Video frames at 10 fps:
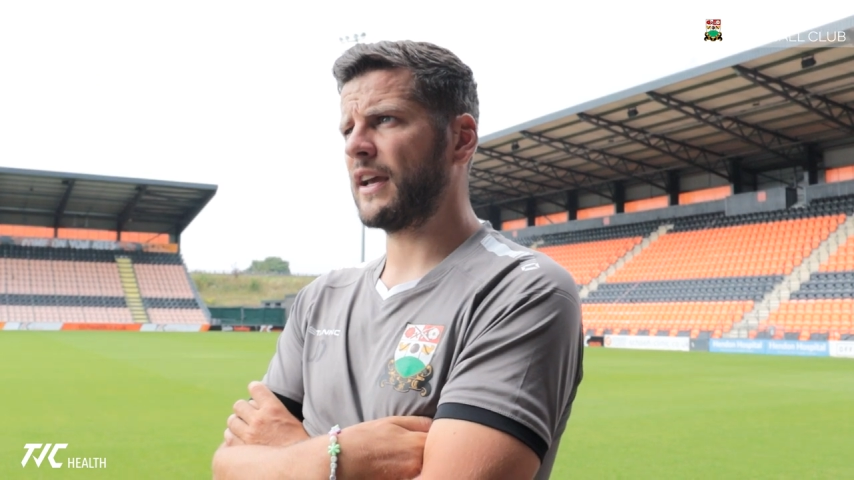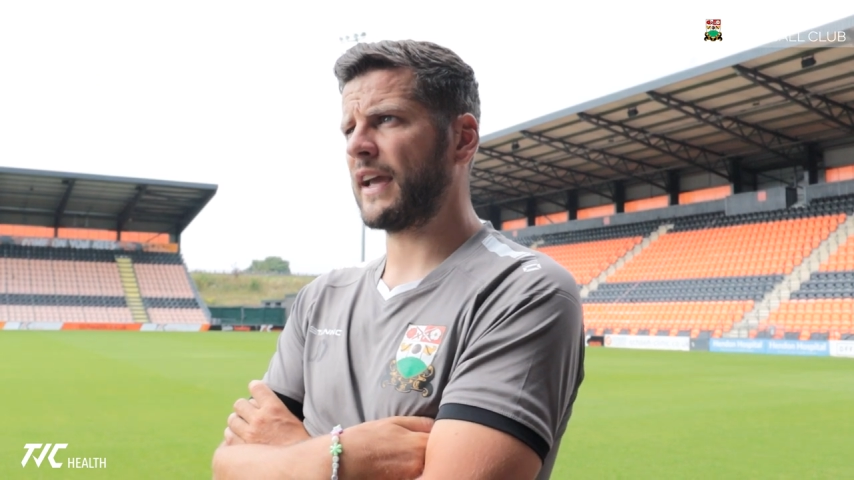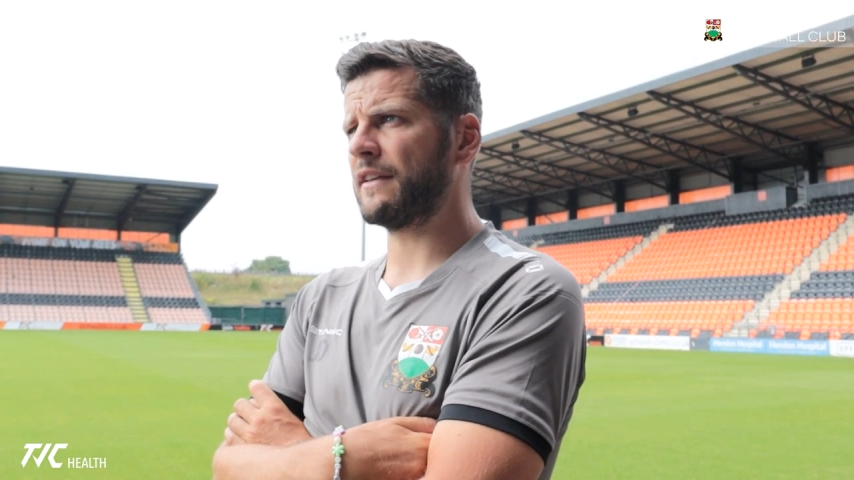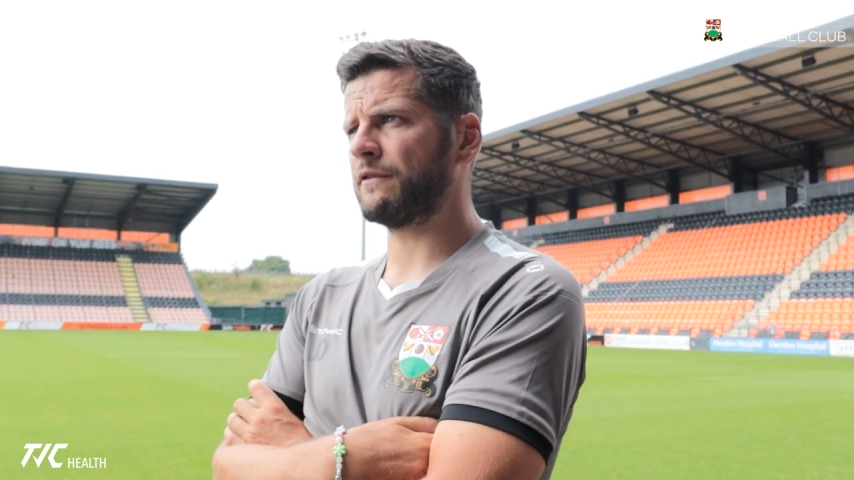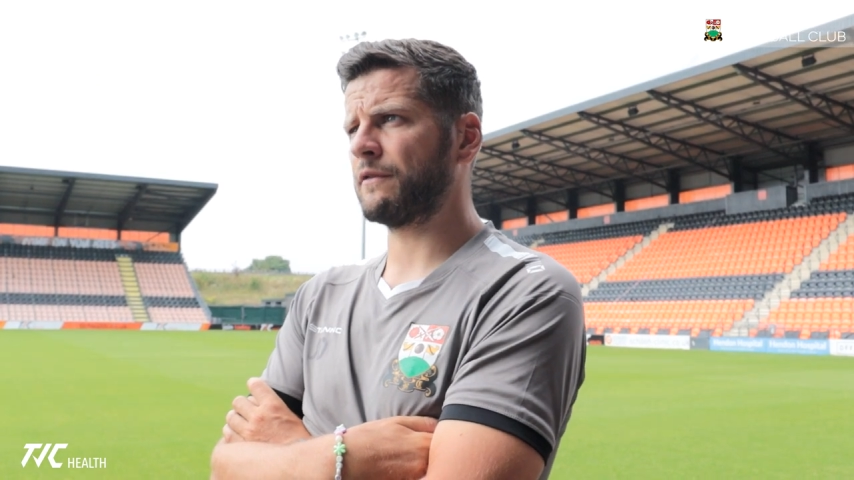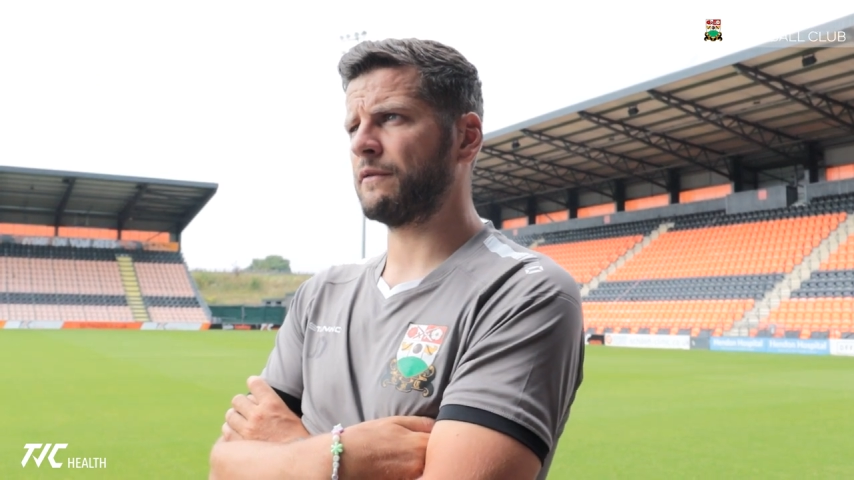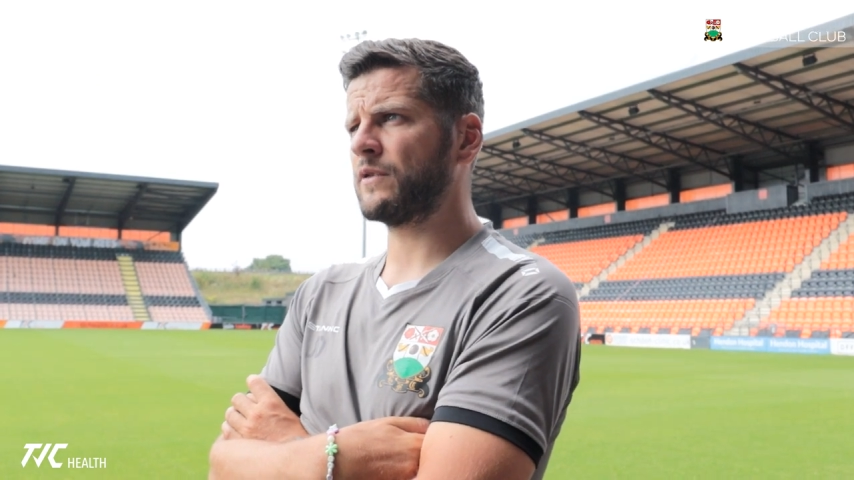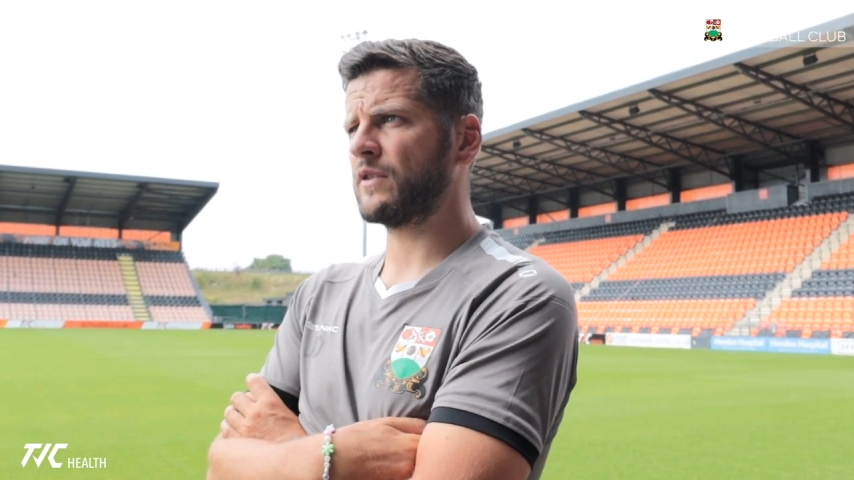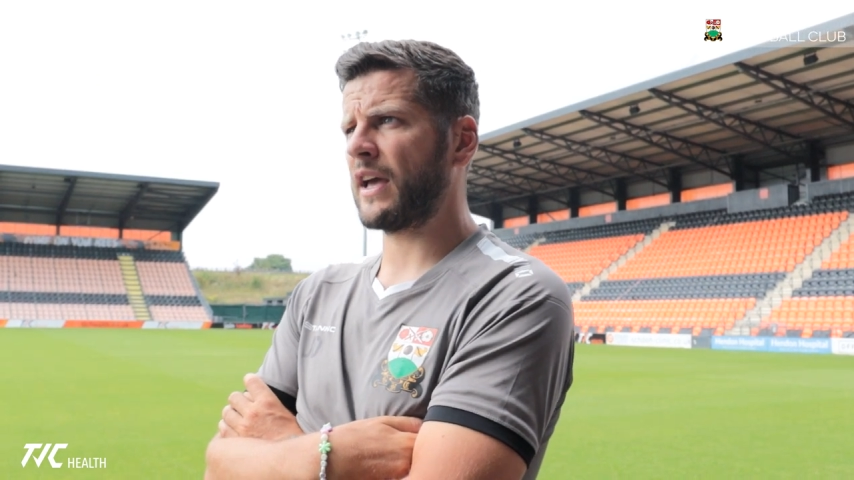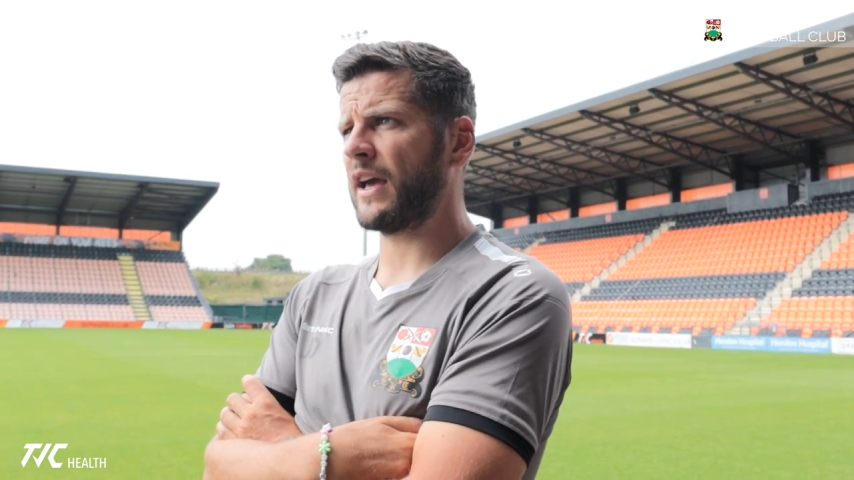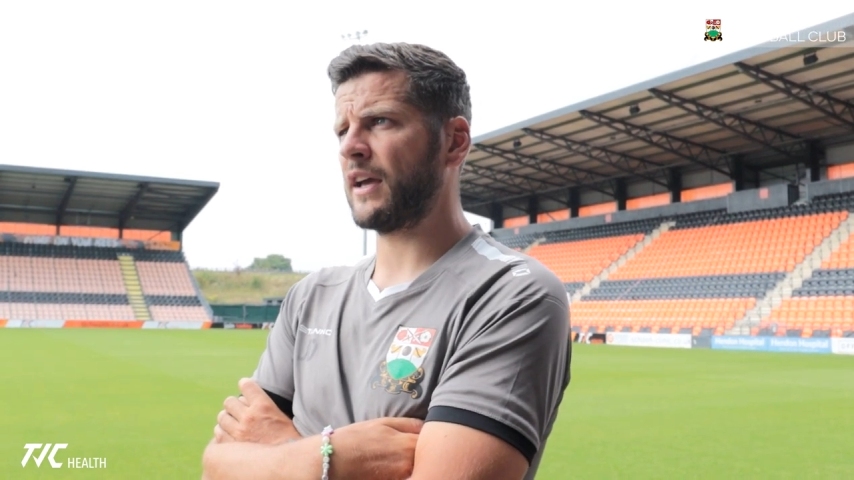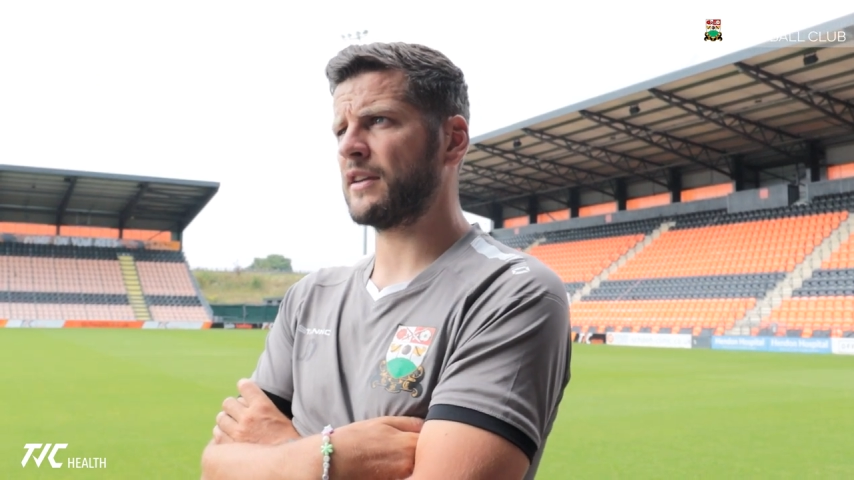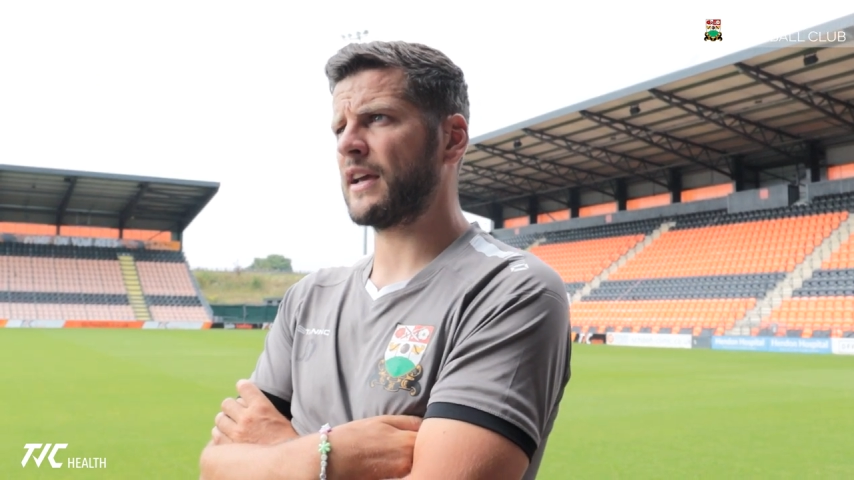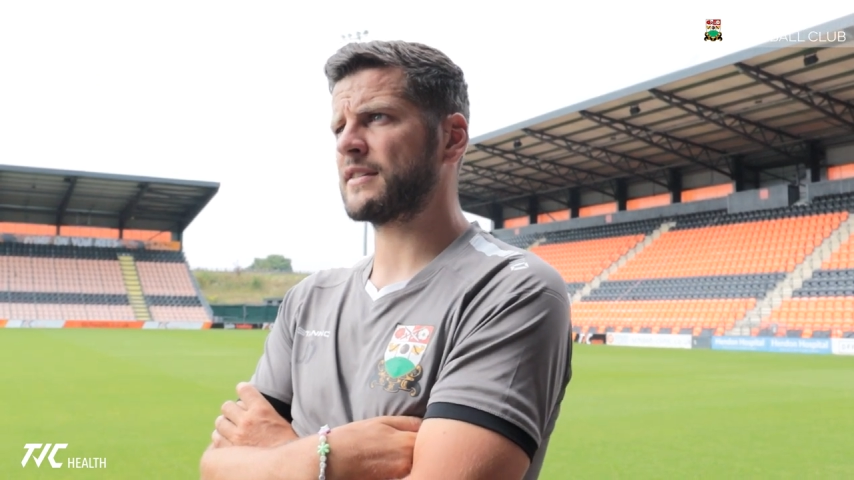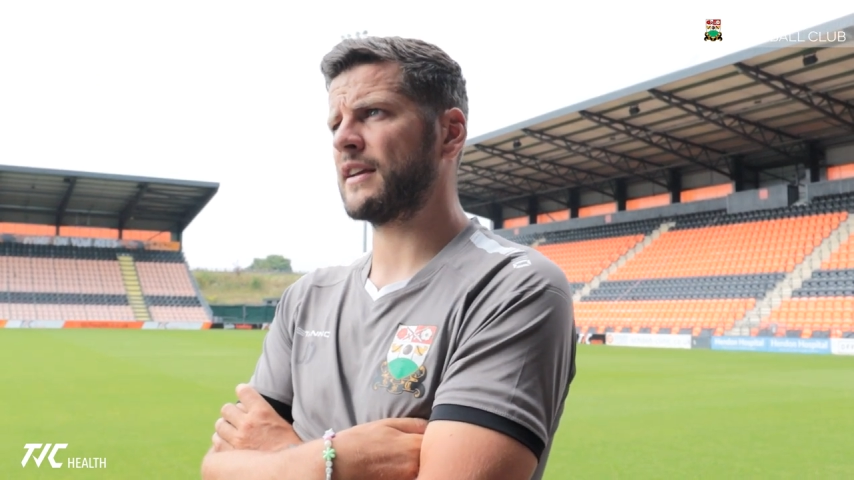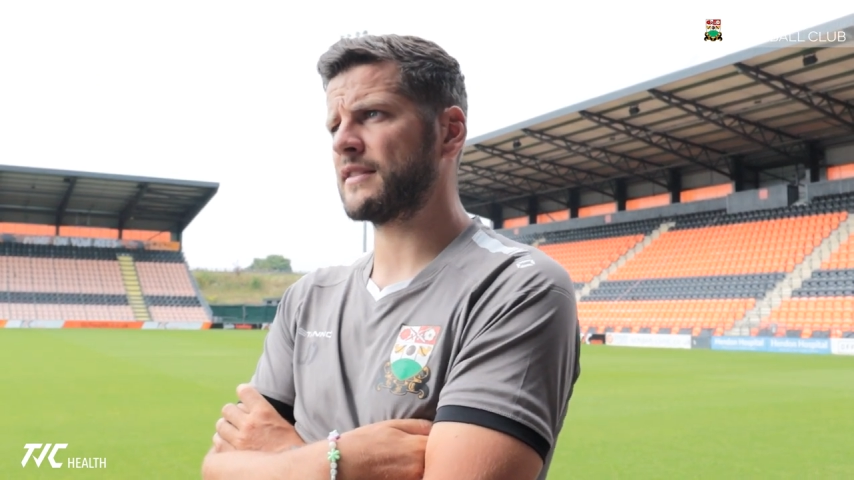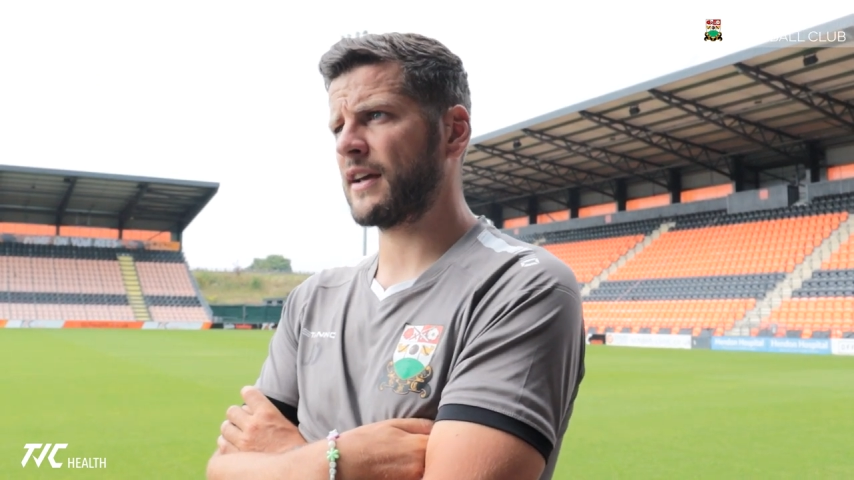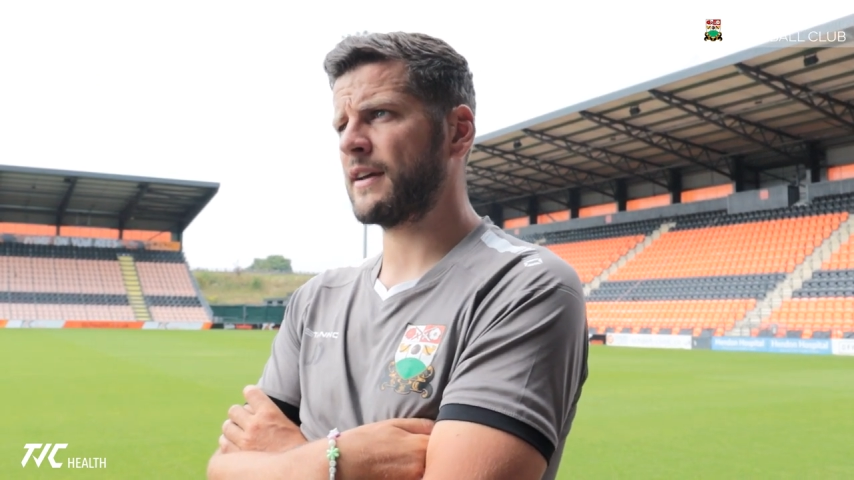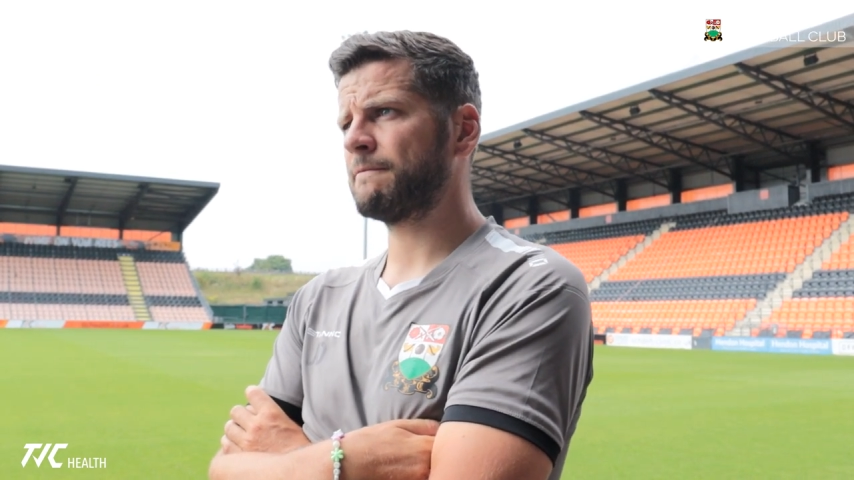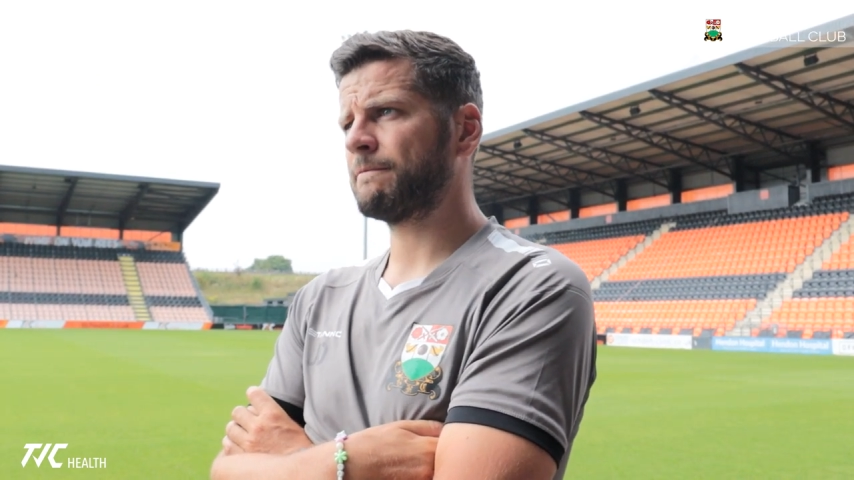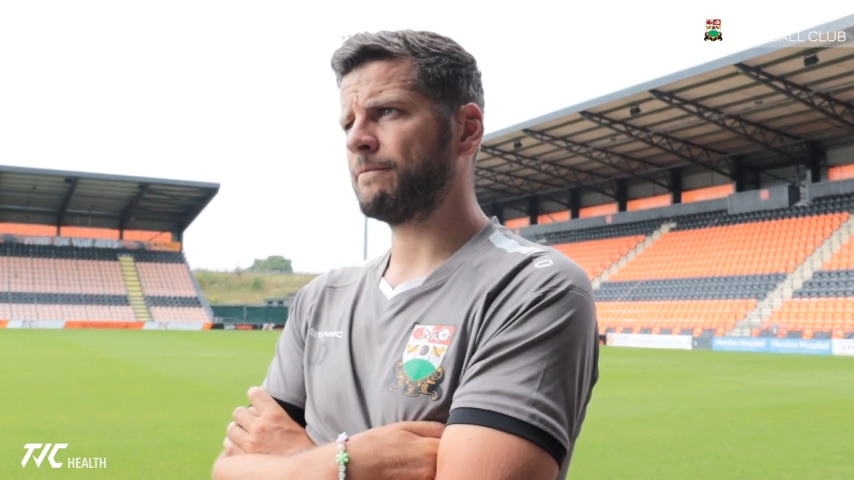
again, from yesterday and today.